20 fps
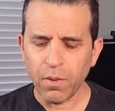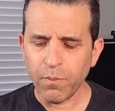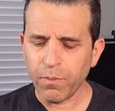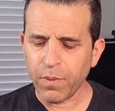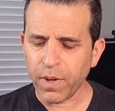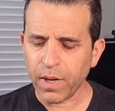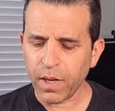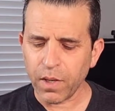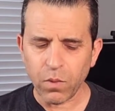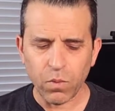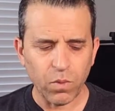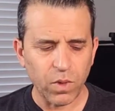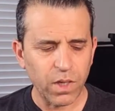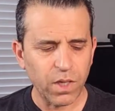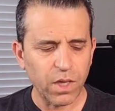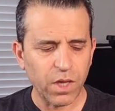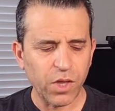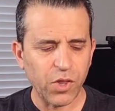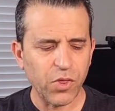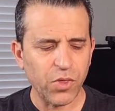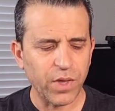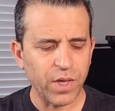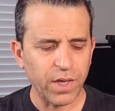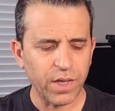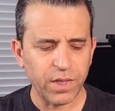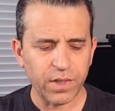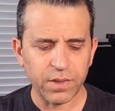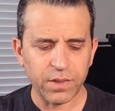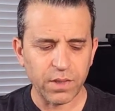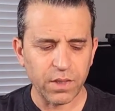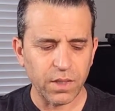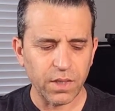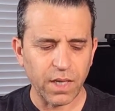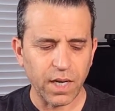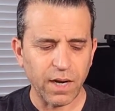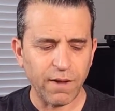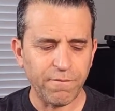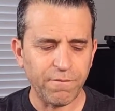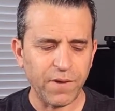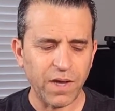but one of the things
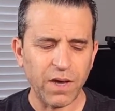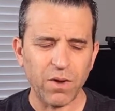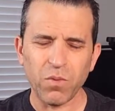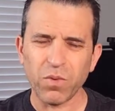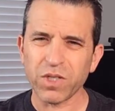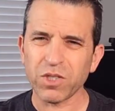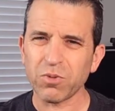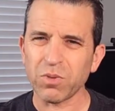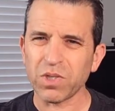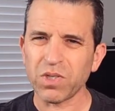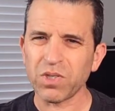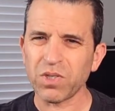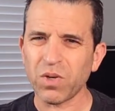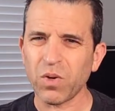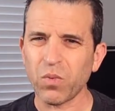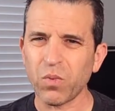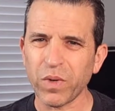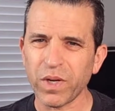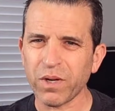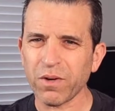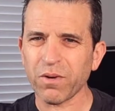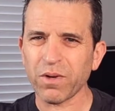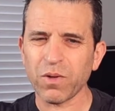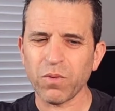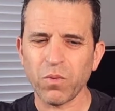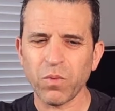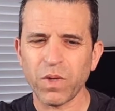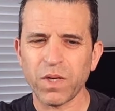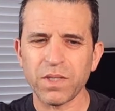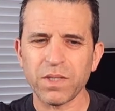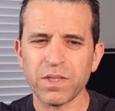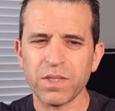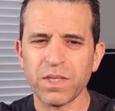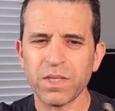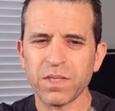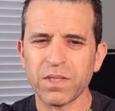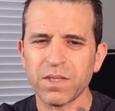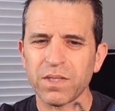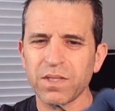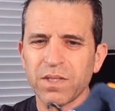that I found which was so weird was
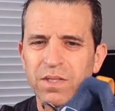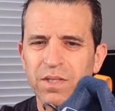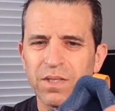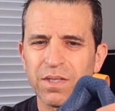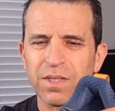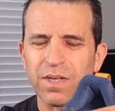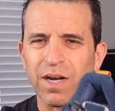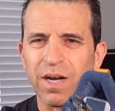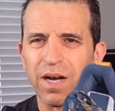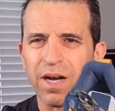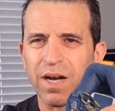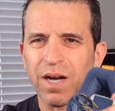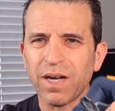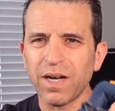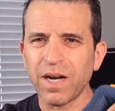this uh,